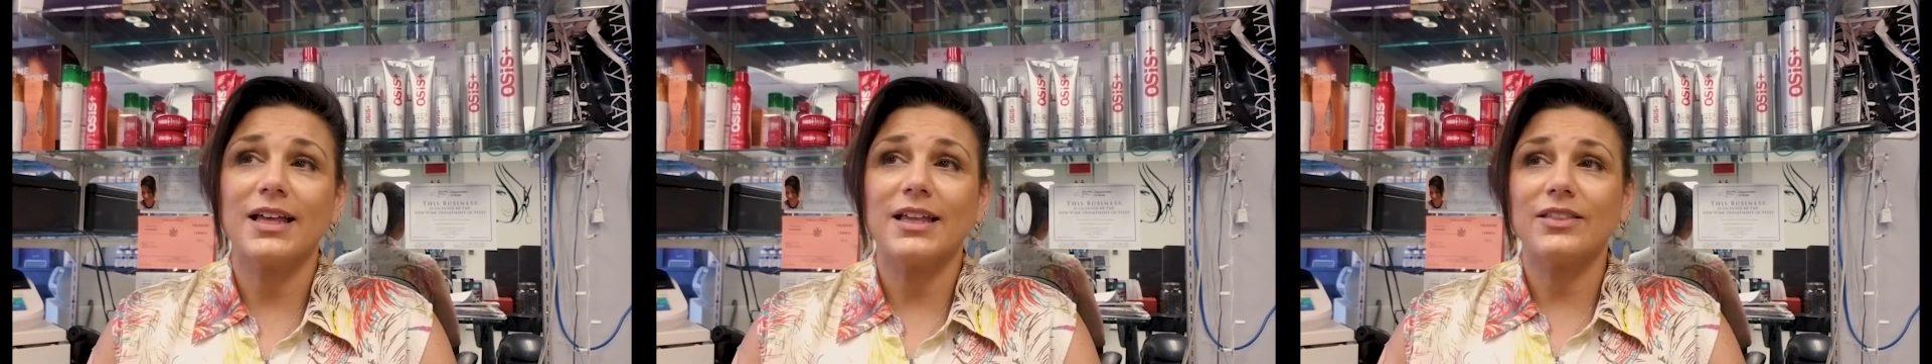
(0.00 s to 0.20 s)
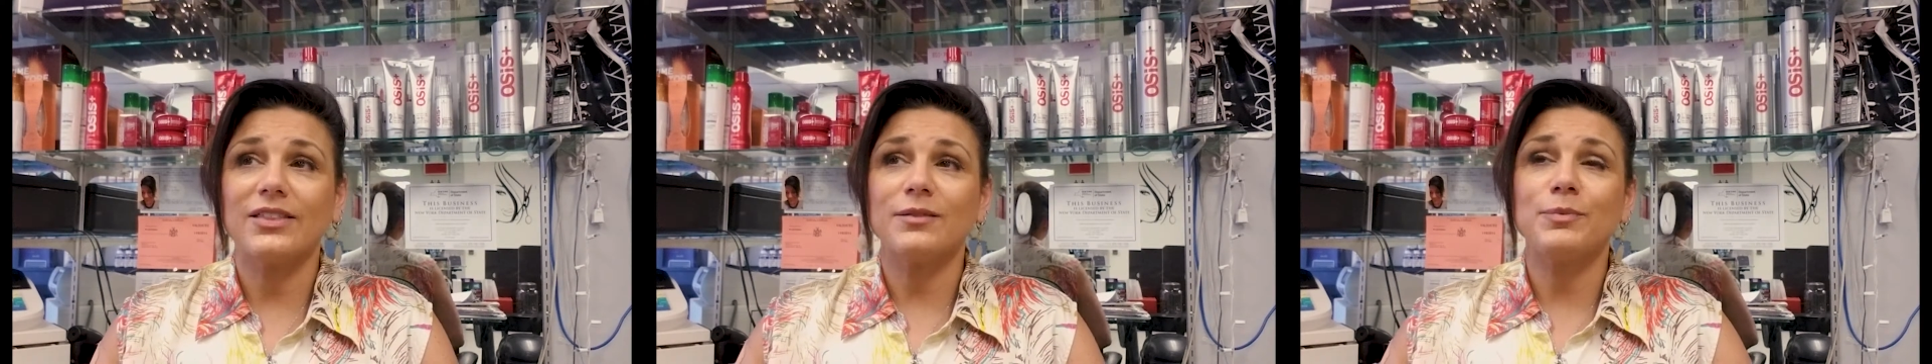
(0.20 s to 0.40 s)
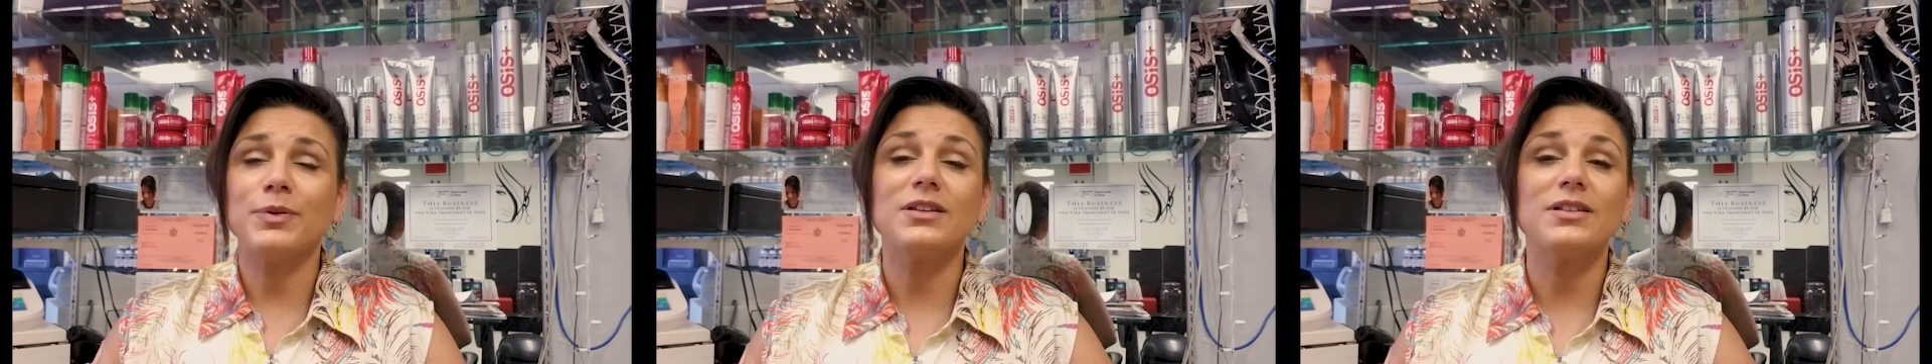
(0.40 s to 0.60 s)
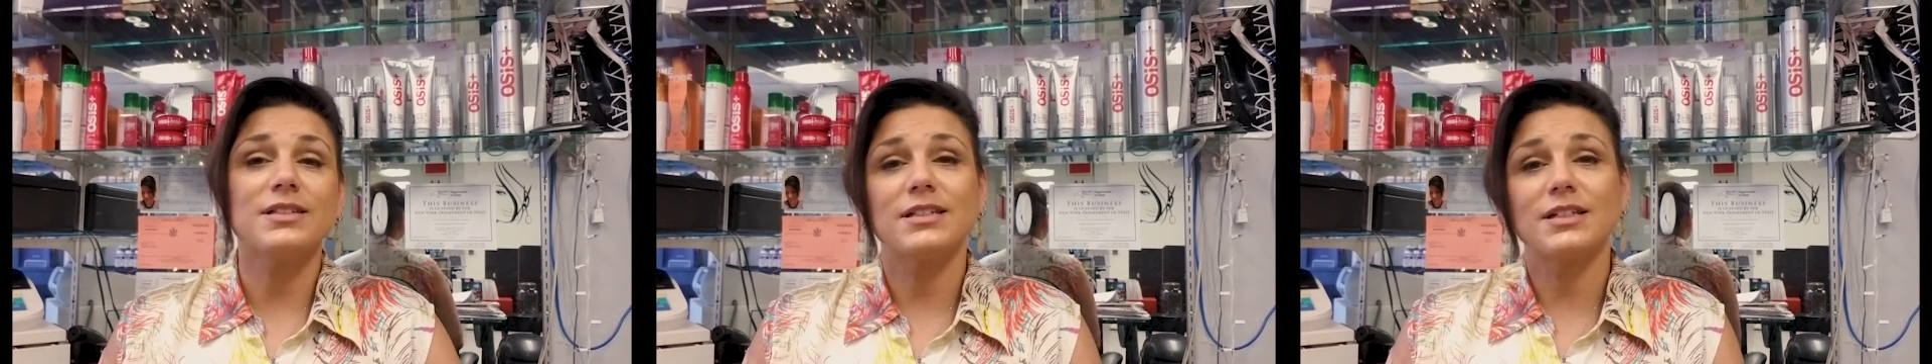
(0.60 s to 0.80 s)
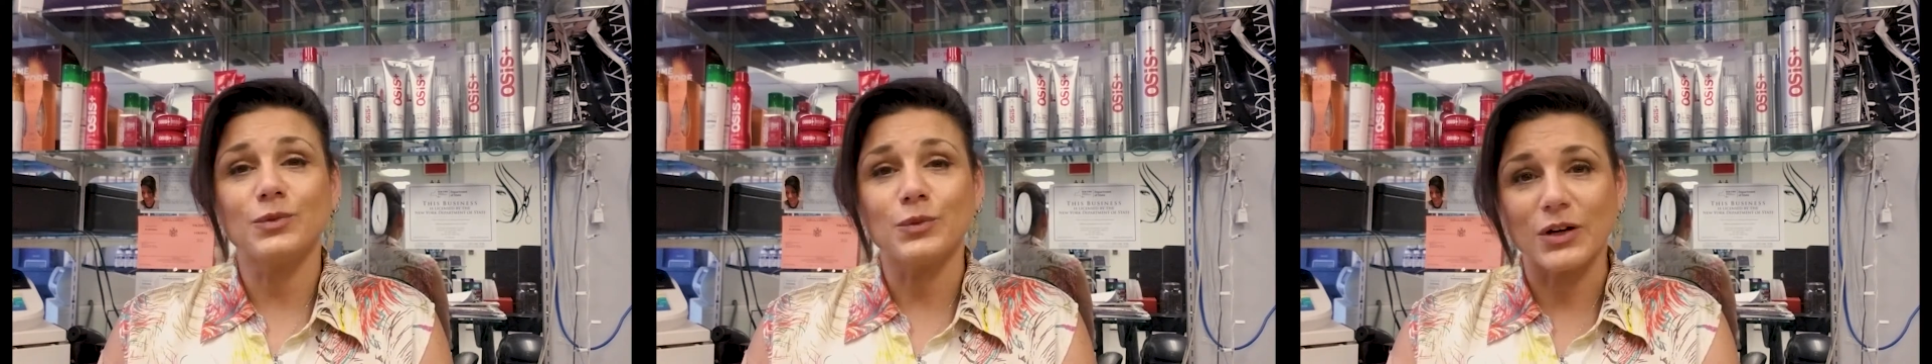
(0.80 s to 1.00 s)
the pills
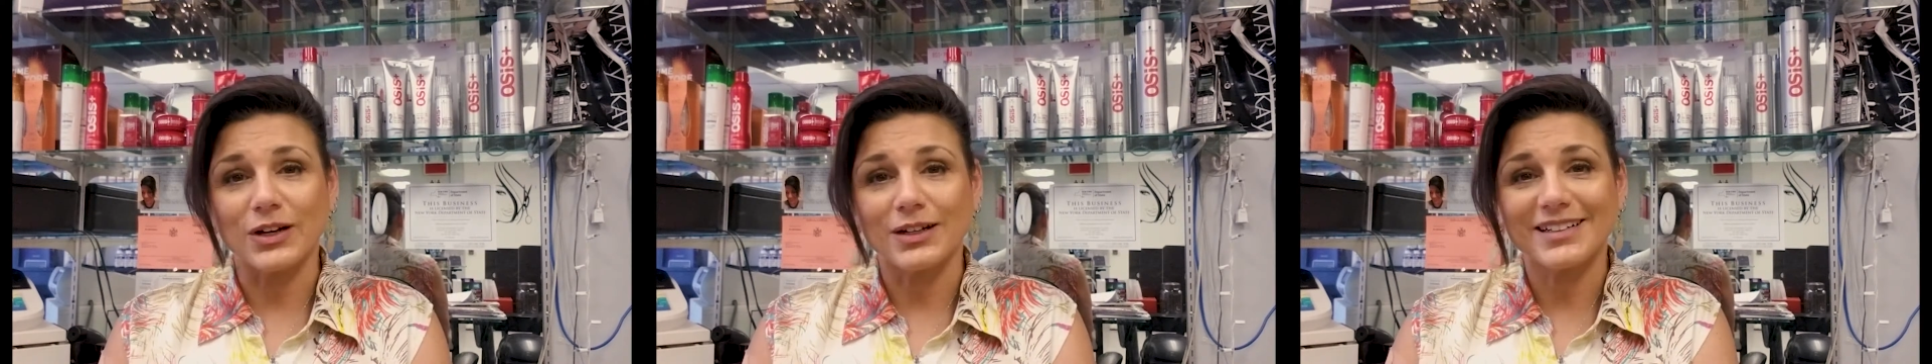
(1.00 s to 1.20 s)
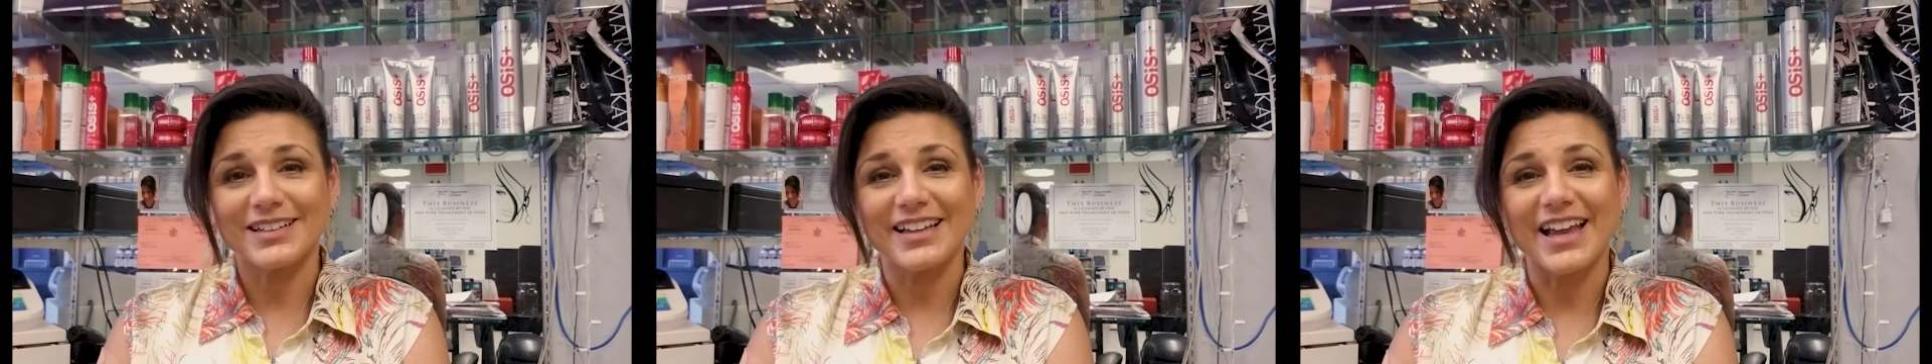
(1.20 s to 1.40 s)
didn't work,